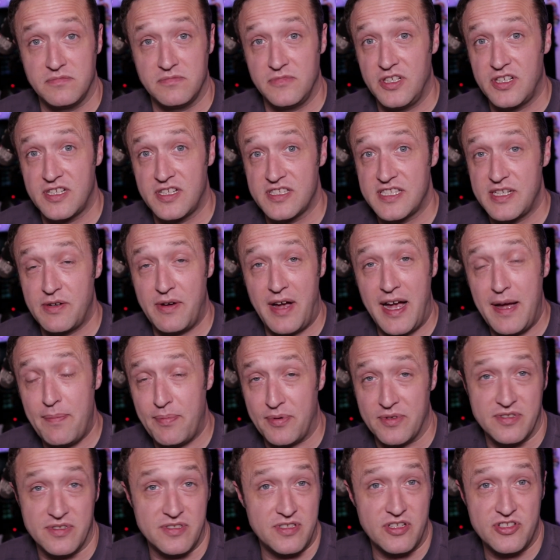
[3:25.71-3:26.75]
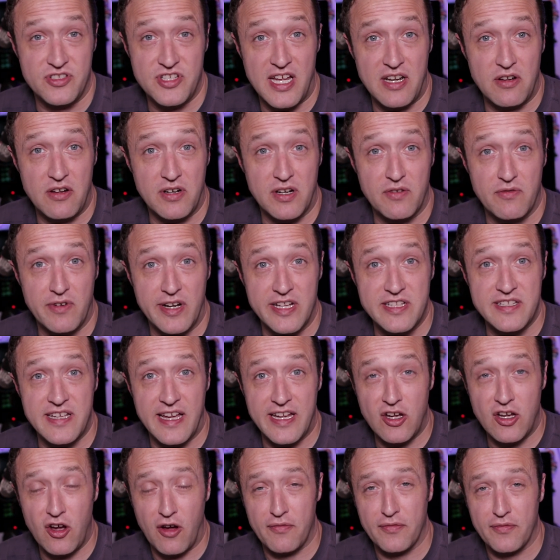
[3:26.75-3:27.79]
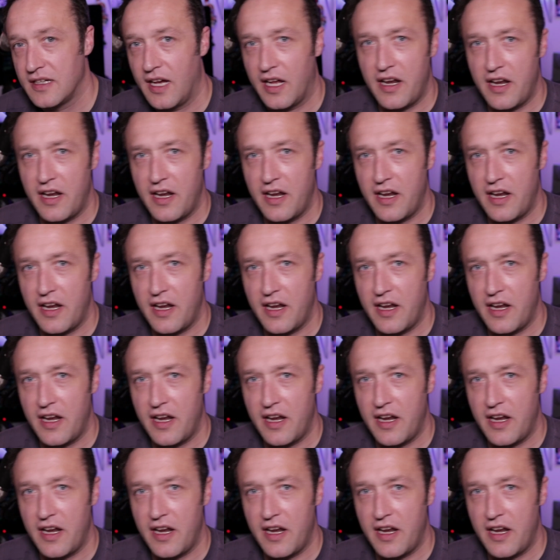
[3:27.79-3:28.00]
you can see what happens. Your channel can really take off.